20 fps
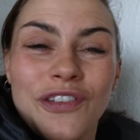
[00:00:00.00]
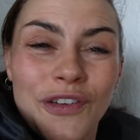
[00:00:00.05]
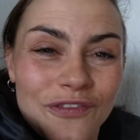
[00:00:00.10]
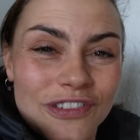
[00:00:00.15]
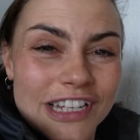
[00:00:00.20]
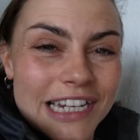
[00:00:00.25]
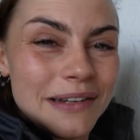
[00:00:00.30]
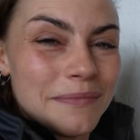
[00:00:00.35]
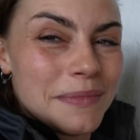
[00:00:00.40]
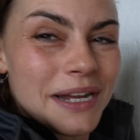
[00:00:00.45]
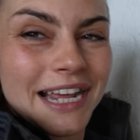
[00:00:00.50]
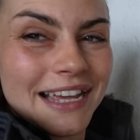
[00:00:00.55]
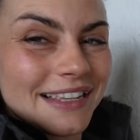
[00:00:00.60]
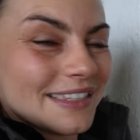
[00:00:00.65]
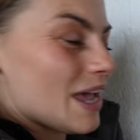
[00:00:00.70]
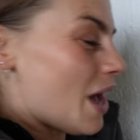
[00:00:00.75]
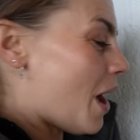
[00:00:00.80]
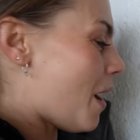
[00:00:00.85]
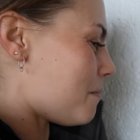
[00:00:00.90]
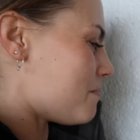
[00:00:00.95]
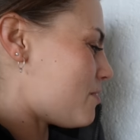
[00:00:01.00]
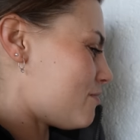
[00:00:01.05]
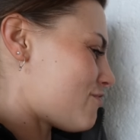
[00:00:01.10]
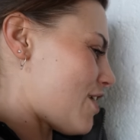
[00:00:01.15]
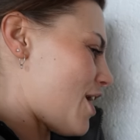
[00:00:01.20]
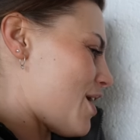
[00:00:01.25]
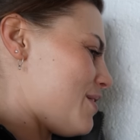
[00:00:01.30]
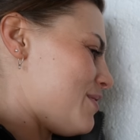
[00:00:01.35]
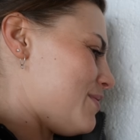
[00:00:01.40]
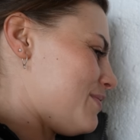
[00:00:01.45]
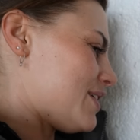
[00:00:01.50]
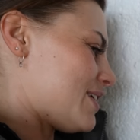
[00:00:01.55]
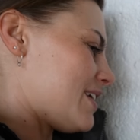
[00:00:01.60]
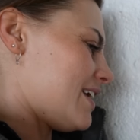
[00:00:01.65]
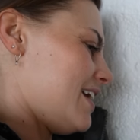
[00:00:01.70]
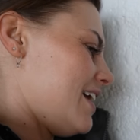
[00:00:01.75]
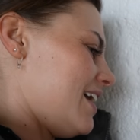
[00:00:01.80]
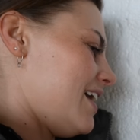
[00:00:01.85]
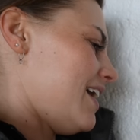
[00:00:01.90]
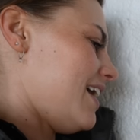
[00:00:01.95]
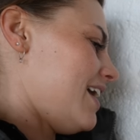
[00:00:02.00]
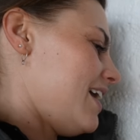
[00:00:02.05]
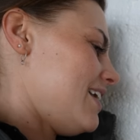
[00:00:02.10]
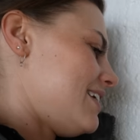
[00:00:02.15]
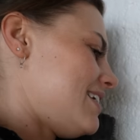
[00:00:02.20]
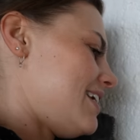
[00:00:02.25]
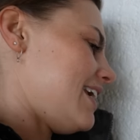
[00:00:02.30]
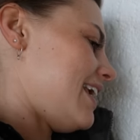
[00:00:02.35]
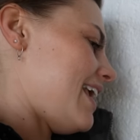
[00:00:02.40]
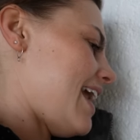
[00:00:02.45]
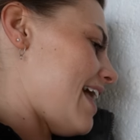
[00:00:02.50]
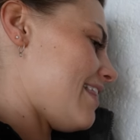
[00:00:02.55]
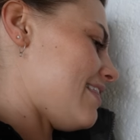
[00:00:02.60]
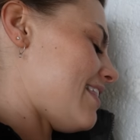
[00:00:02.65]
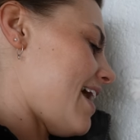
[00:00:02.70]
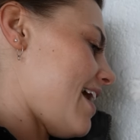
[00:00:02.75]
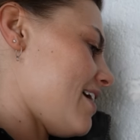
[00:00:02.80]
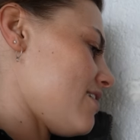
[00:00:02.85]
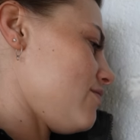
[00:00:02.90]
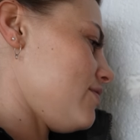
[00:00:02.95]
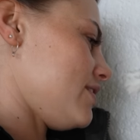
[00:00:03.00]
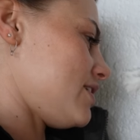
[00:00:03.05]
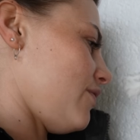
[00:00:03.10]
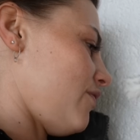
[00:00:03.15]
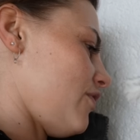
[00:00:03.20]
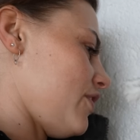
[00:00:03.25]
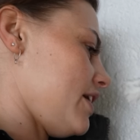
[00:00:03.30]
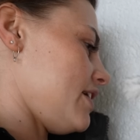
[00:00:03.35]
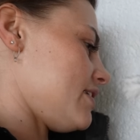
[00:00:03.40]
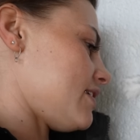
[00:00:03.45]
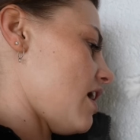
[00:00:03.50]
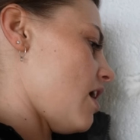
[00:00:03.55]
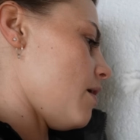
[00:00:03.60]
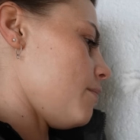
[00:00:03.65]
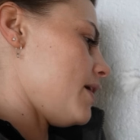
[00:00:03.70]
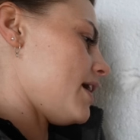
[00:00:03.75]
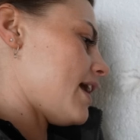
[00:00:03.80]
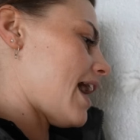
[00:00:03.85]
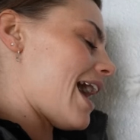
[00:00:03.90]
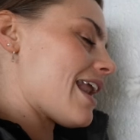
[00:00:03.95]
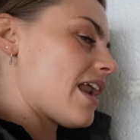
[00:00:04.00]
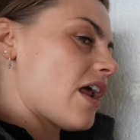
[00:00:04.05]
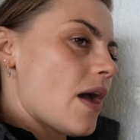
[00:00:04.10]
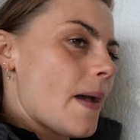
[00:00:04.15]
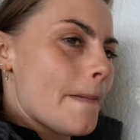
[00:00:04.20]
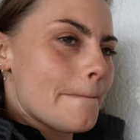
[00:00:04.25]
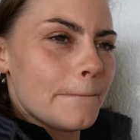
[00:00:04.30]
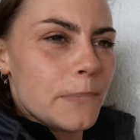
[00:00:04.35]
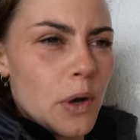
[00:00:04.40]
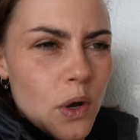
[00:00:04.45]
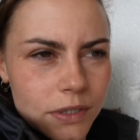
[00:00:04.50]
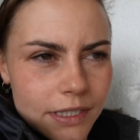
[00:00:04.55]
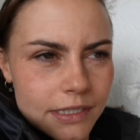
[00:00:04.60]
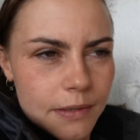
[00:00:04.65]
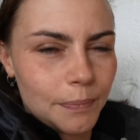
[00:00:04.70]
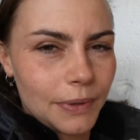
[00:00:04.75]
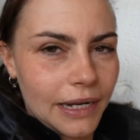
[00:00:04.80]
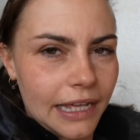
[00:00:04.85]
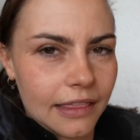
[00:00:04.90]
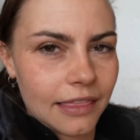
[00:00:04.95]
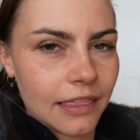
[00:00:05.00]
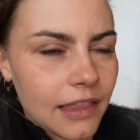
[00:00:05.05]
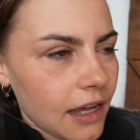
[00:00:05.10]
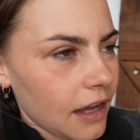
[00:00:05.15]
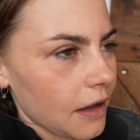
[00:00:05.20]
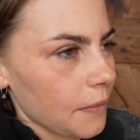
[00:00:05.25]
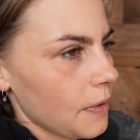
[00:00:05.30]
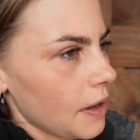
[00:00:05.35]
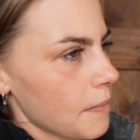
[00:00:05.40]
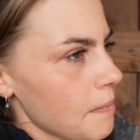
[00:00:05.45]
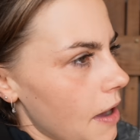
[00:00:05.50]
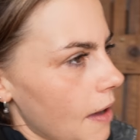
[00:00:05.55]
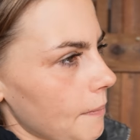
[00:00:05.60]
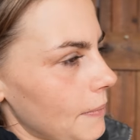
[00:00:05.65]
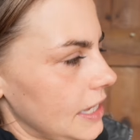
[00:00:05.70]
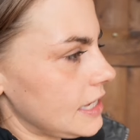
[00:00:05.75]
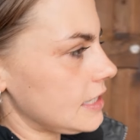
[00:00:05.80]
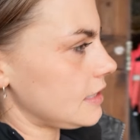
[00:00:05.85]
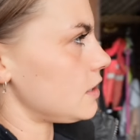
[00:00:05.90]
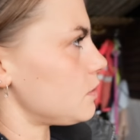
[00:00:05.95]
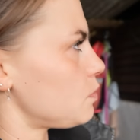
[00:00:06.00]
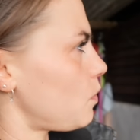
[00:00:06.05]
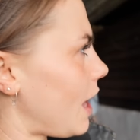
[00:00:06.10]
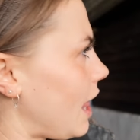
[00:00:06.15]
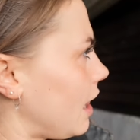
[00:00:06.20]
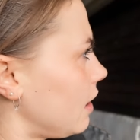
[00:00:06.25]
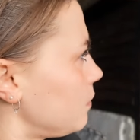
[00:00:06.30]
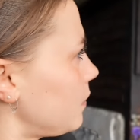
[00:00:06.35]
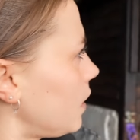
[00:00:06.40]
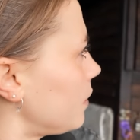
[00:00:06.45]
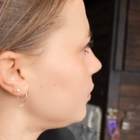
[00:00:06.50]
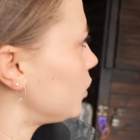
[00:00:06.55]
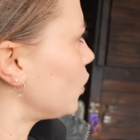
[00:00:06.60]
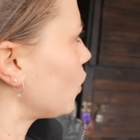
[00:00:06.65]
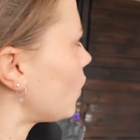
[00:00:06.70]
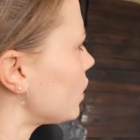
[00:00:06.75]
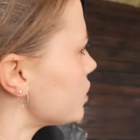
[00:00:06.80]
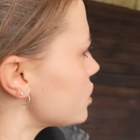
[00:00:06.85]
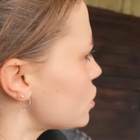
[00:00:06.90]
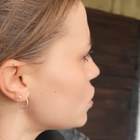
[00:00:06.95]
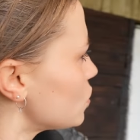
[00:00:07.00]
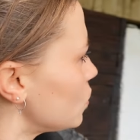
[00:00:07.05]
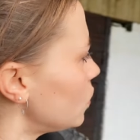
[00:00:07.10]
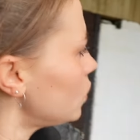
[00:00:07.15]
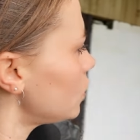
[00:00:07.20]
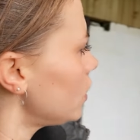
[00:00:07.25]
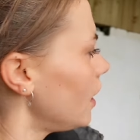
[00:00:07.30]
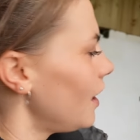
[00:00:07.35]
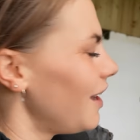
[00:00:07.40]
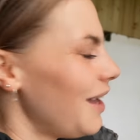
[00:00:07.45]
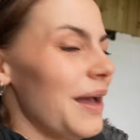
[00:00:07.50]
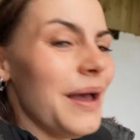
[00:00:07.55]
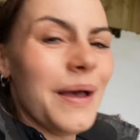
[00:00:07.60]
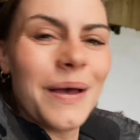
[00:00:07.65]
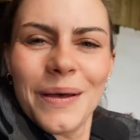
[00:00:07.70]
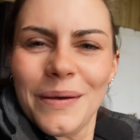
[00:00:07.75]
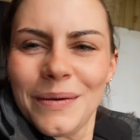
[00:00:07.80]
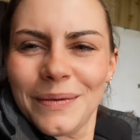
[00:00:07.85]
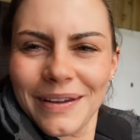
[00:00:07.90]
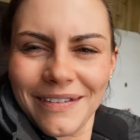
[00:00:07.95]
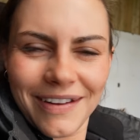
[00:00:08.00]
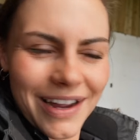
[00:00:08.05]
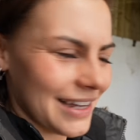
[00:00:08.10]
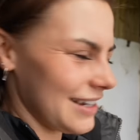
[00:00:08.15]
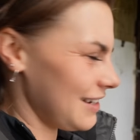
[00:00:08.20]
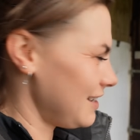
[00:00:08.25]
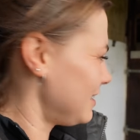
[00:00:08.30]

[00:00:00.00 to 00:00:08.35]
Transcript: 15 minutes up the road to get there. Christopher is coming, and I possibly think my mum is as well, but I'm not quite sure. All right,